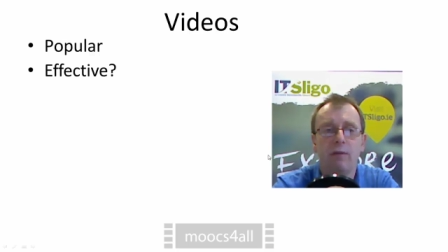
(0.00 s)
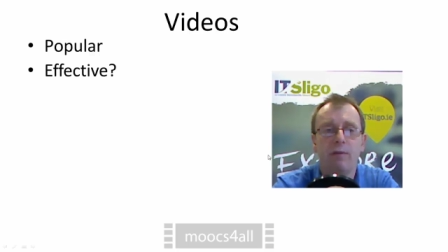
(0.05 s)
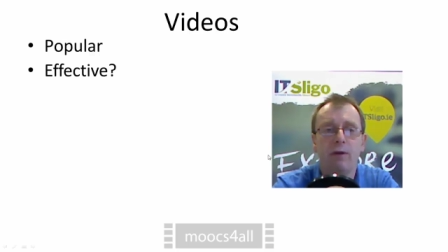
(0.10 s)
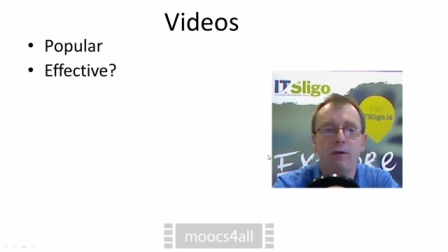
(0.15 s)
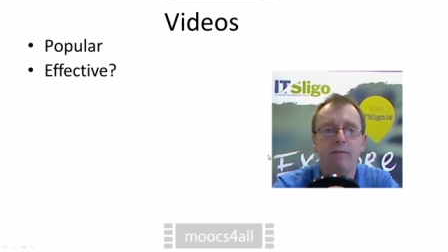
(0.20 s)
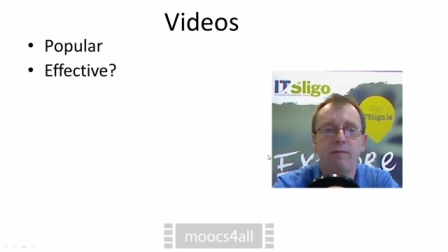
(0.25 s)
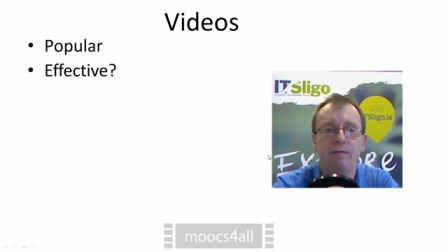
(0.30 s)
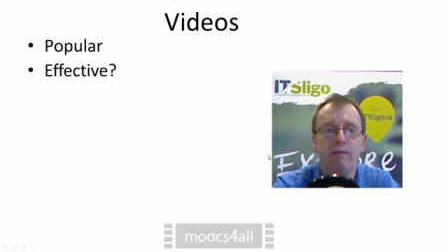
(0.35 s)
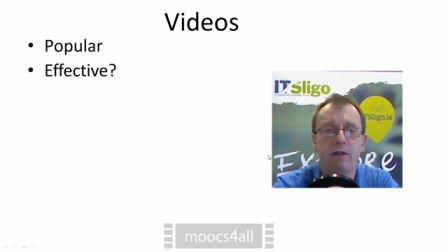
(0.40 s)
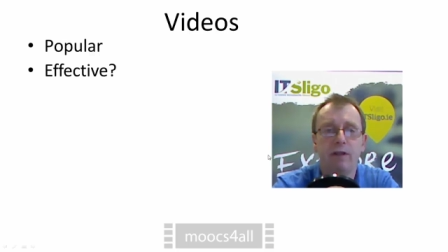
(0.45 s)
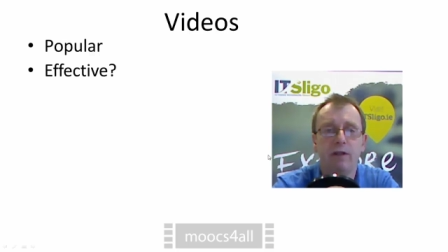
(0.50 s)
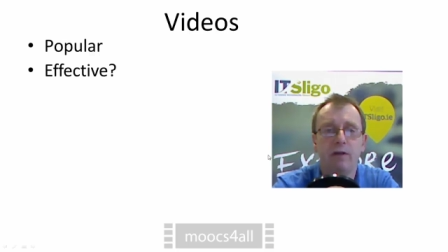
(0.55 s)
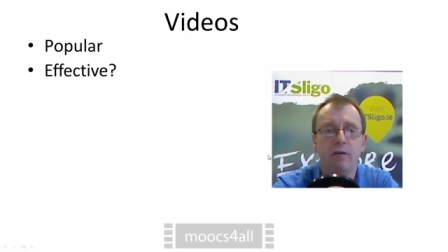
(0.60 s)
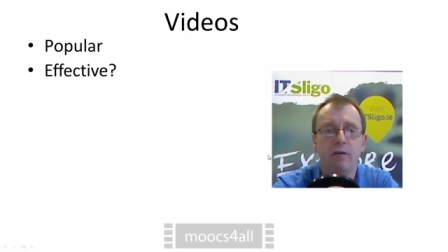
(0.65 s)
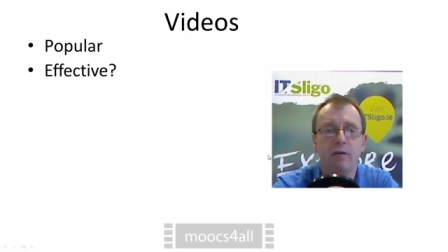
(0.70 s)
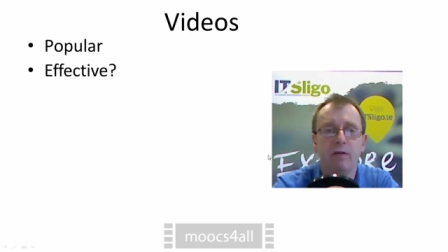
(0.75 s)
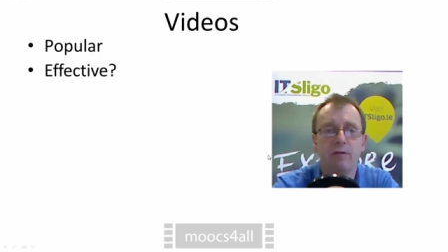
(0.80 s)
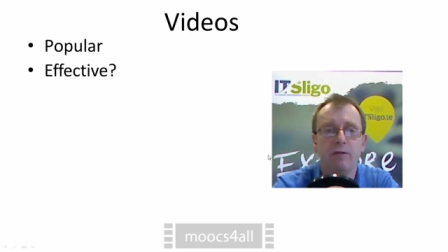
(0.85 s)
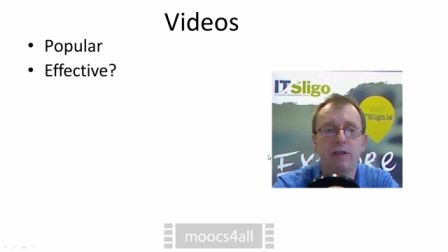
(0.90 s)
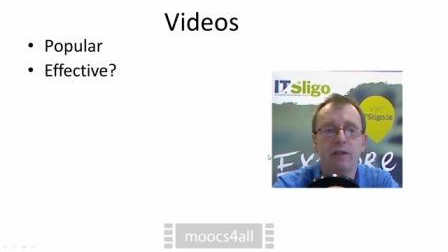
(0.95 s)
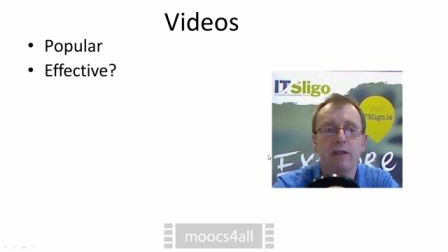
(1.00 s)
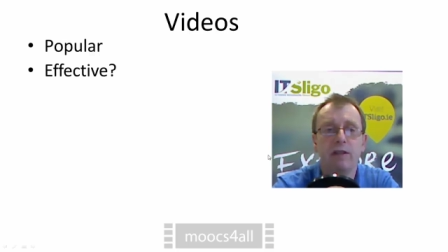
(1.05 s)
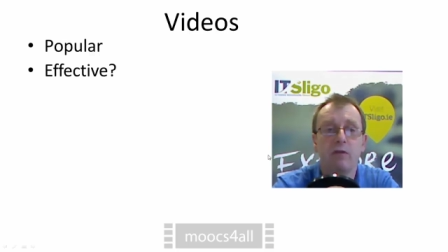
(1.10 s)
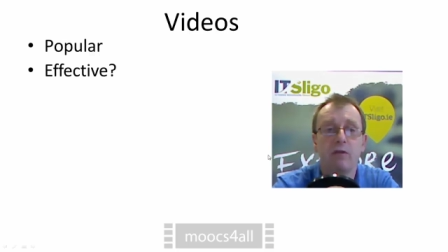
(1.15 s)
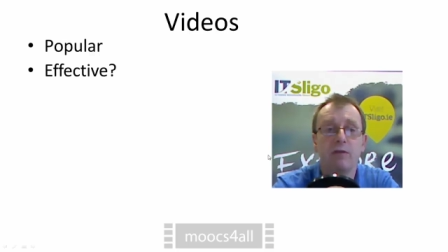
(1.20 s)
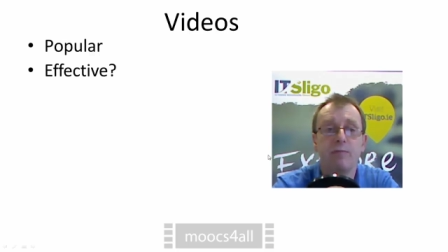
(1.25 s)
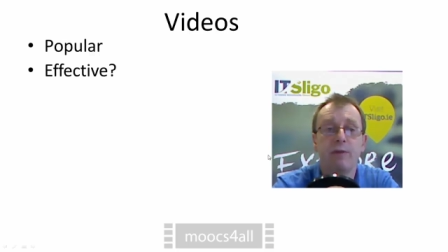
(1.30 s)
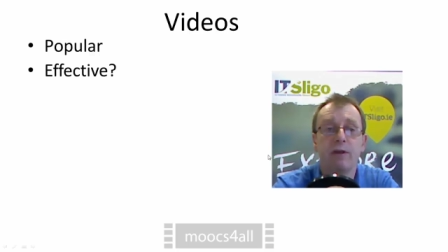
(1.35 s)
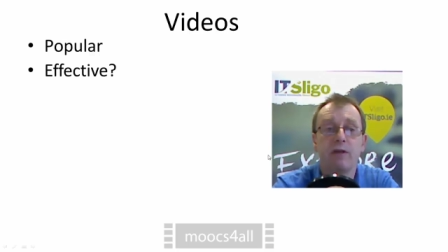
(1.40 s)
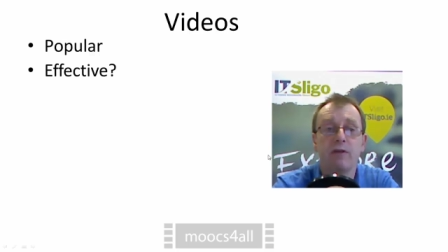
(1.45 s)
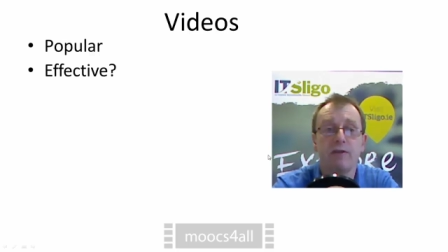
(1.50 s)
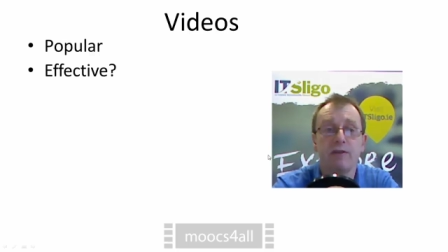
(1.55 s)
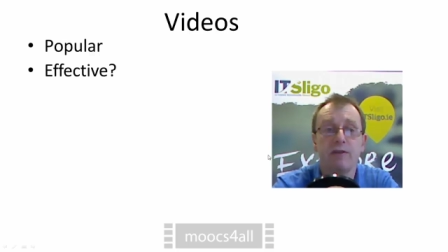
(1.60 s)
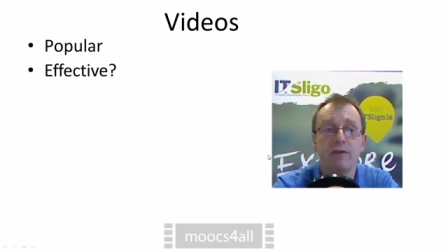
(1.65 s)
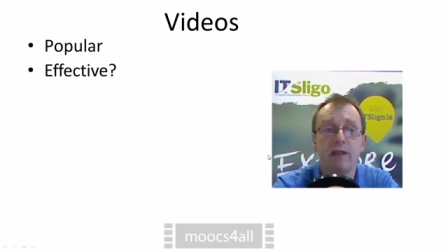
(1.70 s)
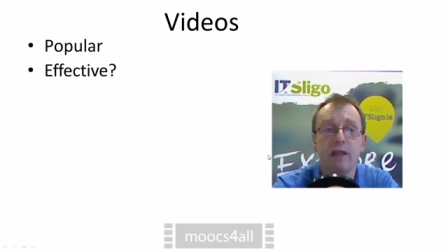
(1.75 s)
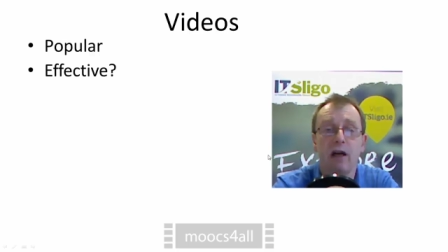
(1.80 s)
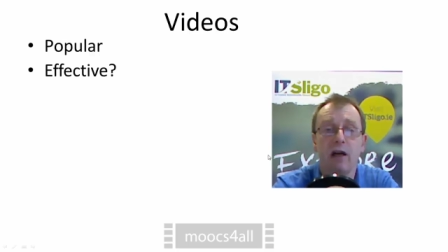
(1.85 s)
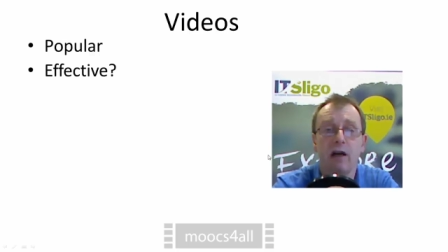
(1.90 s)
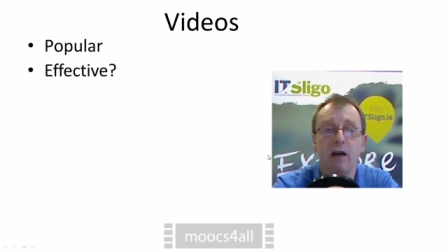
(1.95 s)
about videos in this course because
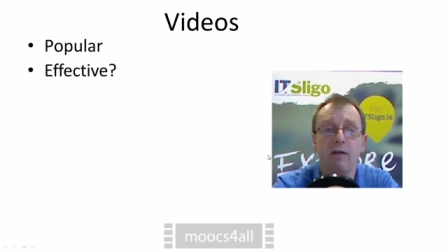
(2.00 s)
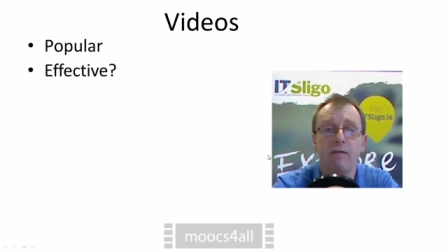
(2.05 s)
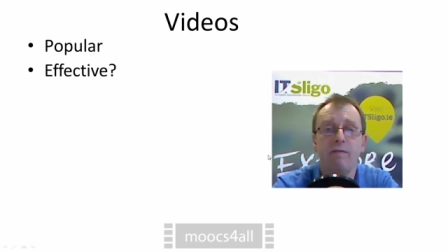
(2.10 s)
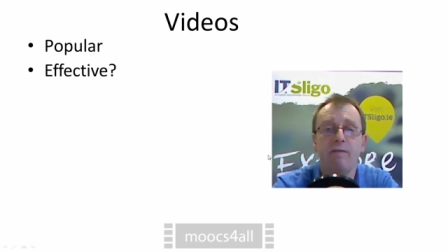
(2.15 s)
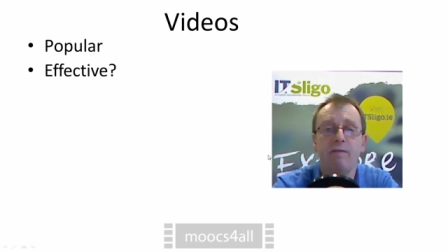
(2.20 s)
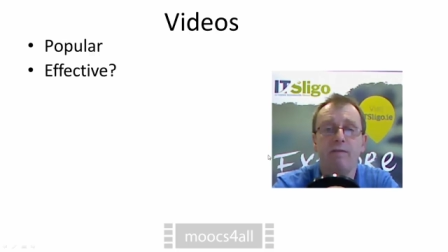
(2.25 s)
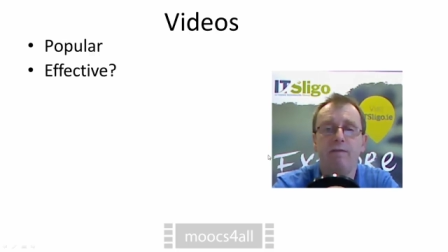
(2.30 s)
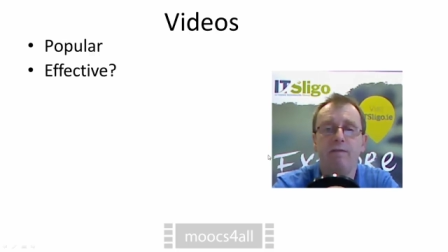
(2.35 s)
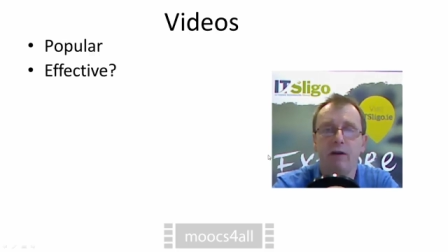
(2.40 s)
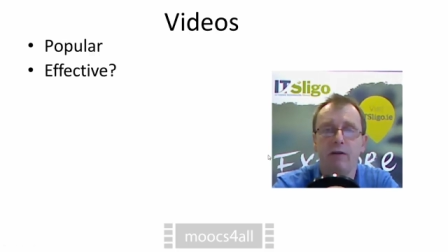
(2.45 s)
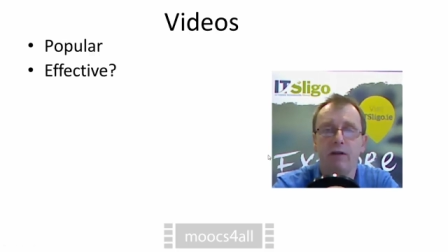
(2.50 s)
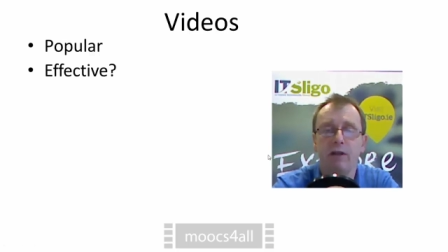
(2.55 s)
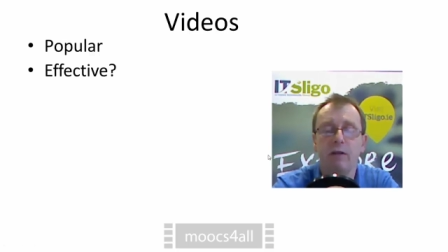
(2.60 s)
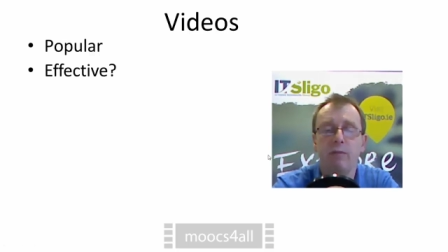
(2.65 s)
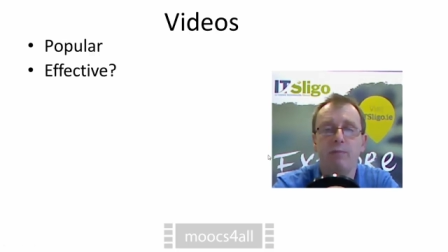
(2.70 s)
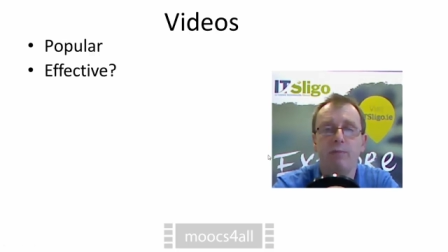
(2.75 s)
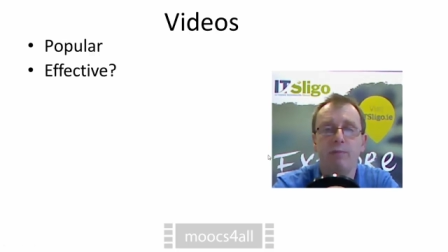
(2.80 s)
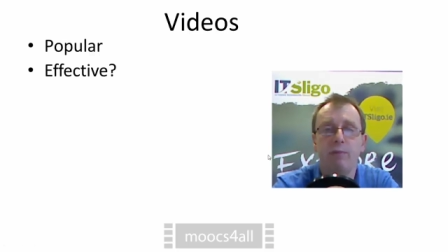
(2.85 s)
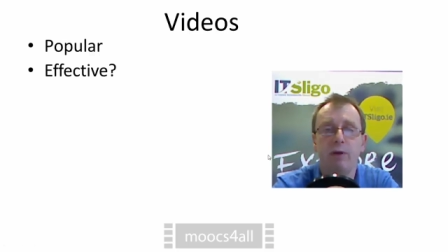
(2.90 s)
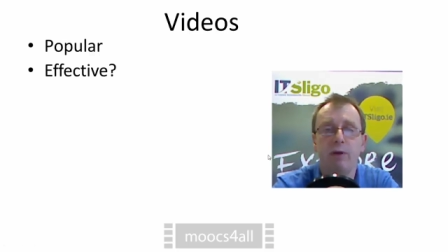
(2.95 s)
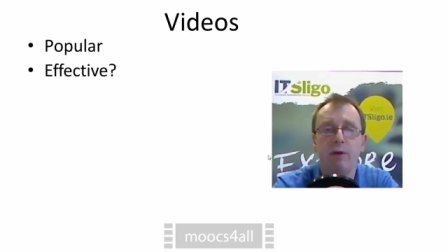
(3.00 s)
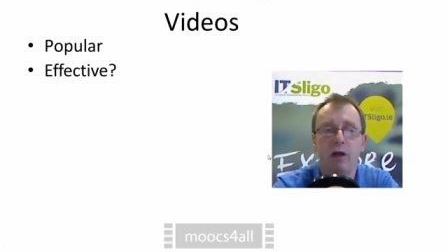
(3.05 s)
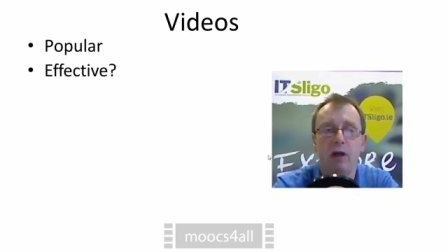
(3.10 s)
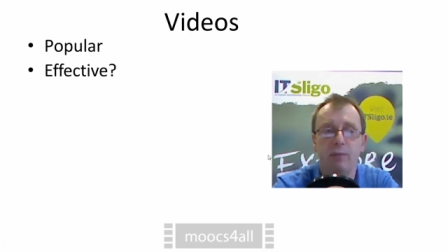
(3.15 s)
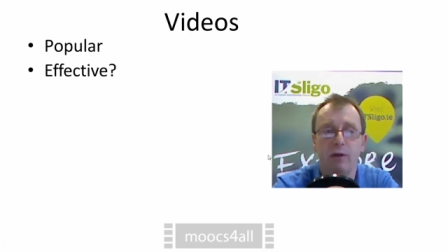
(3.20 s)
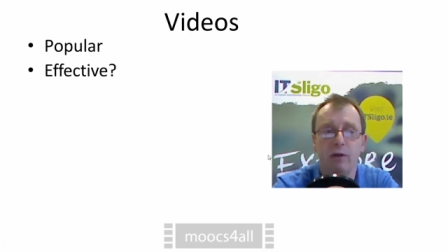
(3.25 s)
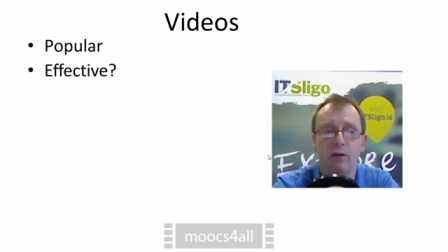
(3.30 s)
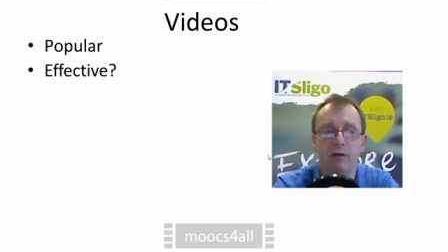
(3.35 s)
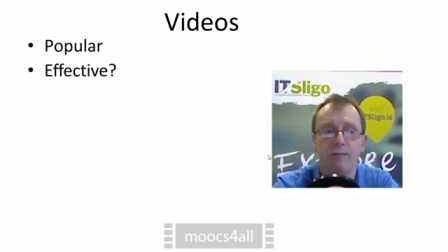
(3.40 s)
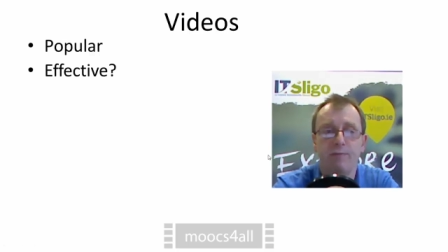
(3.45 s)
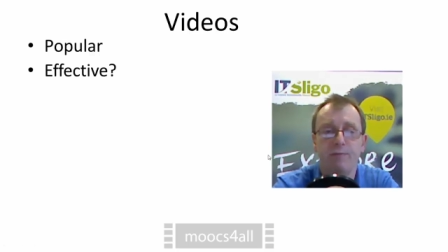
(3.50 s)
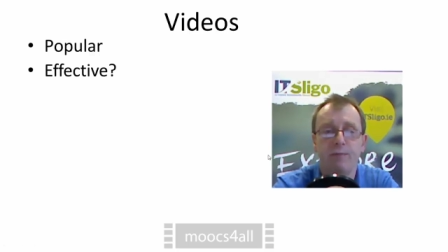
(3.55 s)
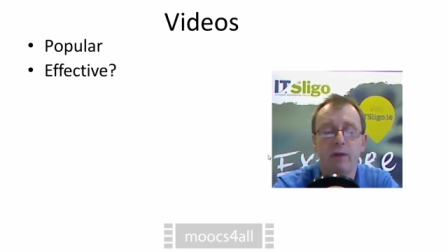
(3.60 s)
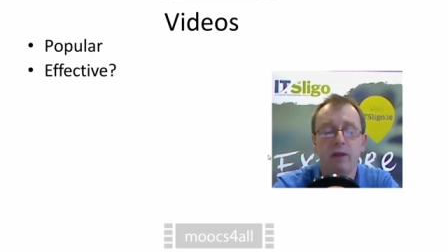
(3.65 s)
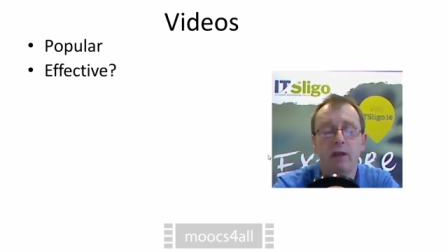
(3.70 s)
they are very popular.